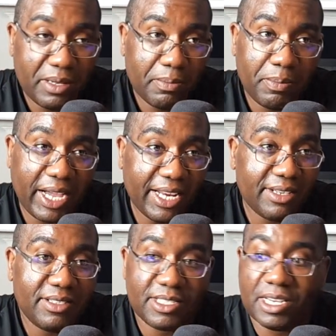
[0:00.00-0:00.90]

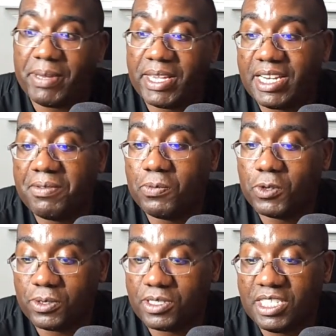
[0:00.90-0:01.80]
Biden is going to make it even
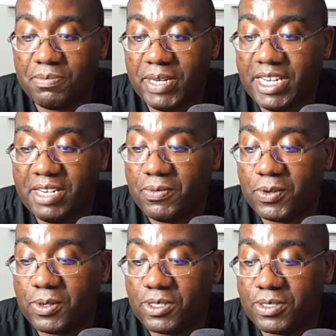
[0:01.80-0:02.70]
worse. He's made it even
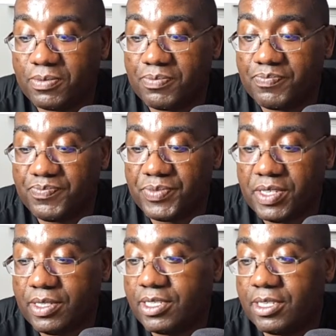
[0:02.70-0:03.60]
worse.
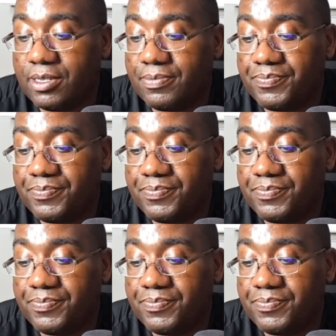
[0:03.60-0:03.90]
So